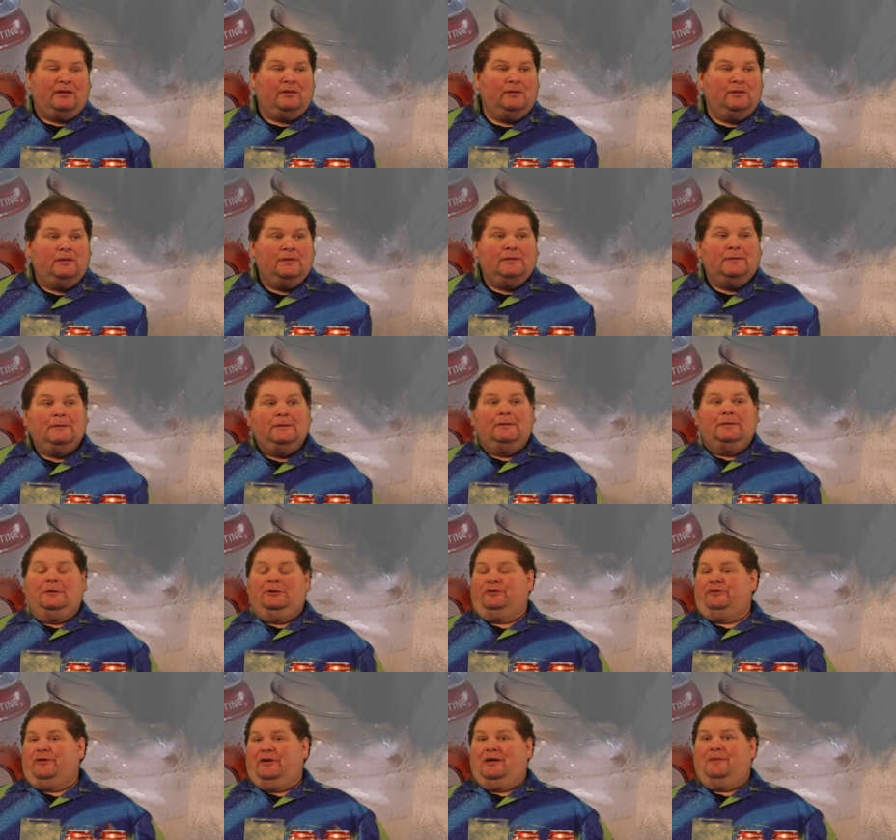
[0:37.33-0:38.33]
I'm
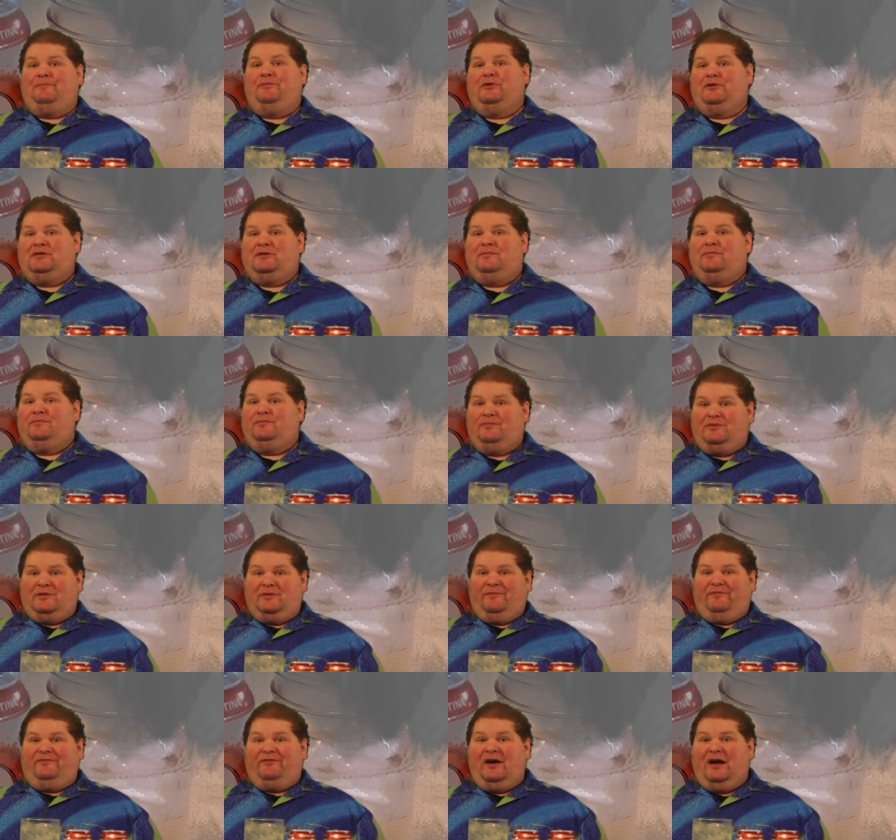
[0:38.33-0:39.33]
trying to put some,
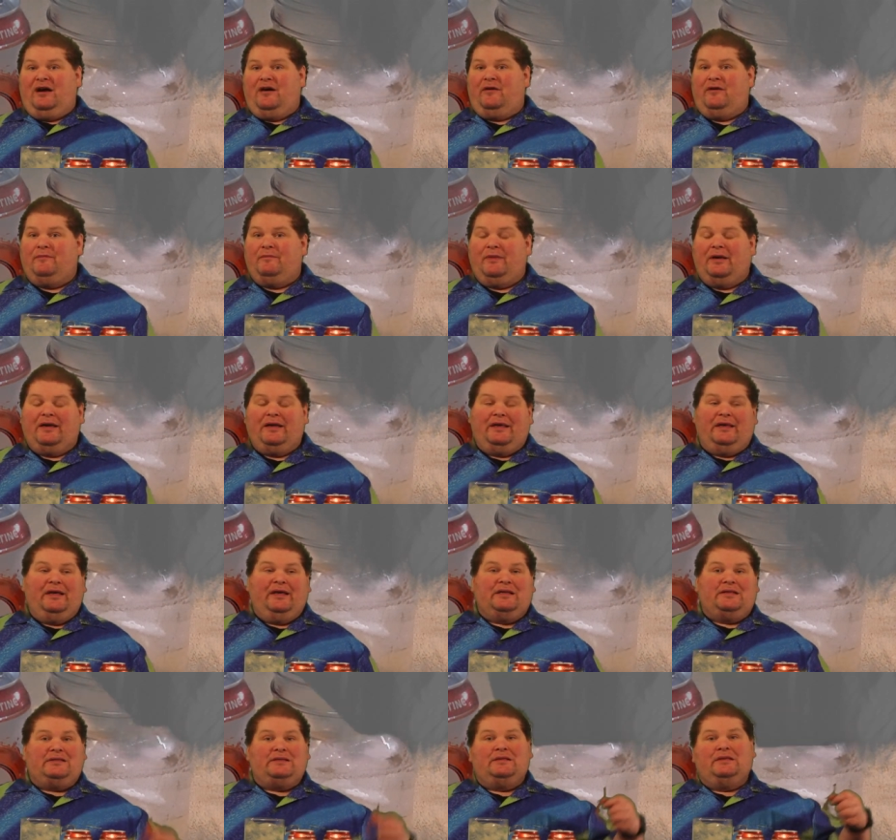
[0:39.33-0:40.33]
some fire in my
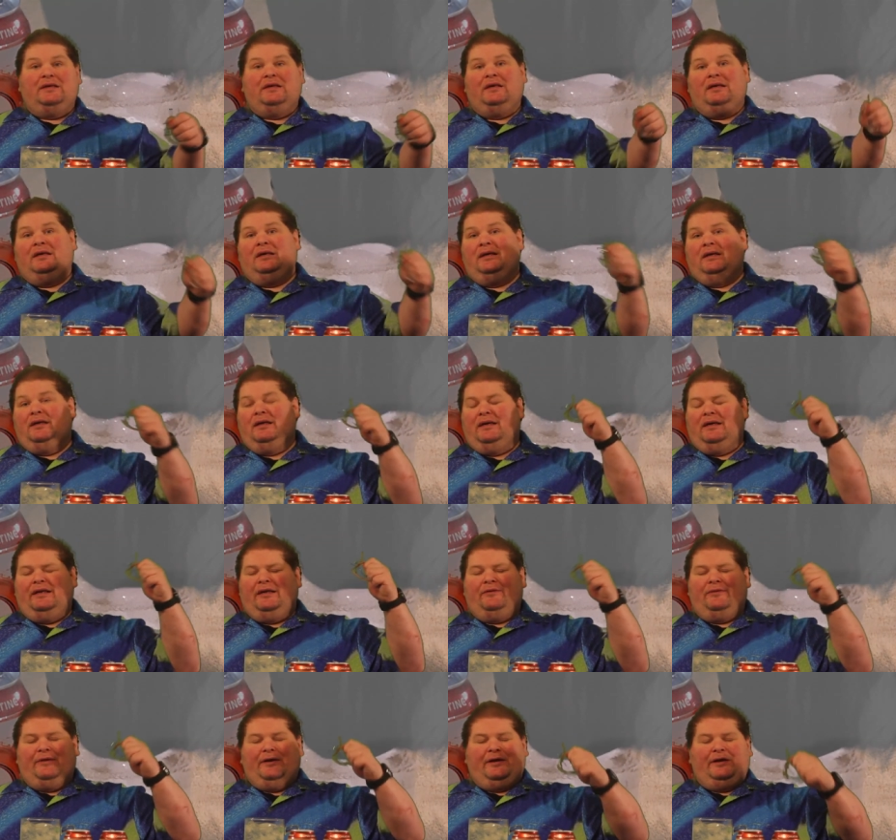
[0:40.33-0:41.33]
guts.
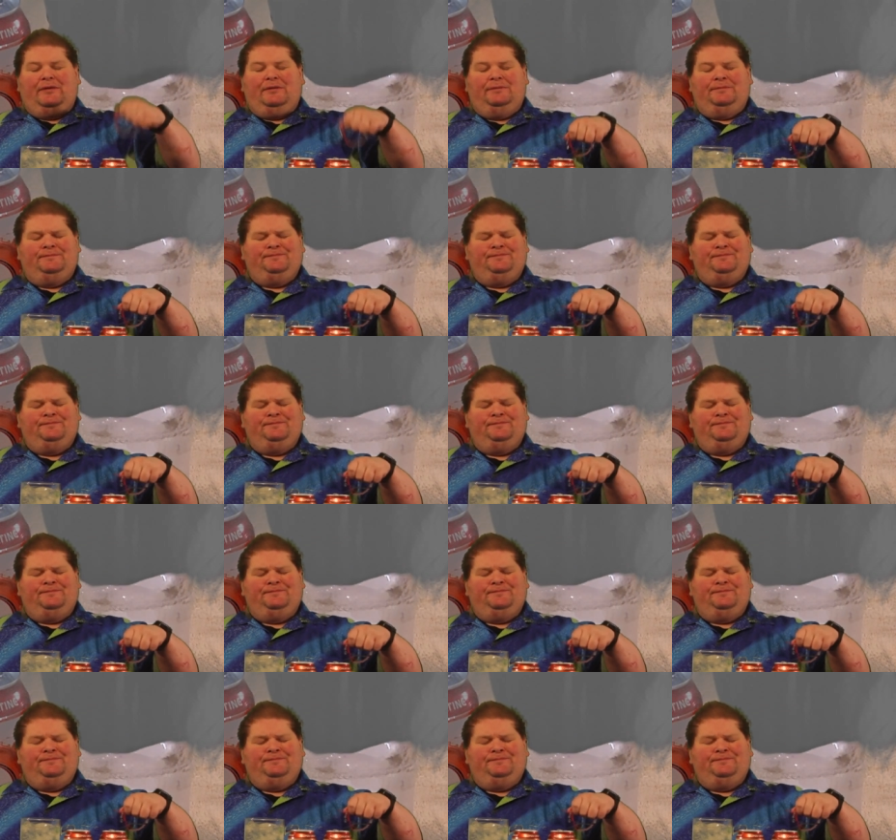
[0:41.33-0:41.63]
Anyway,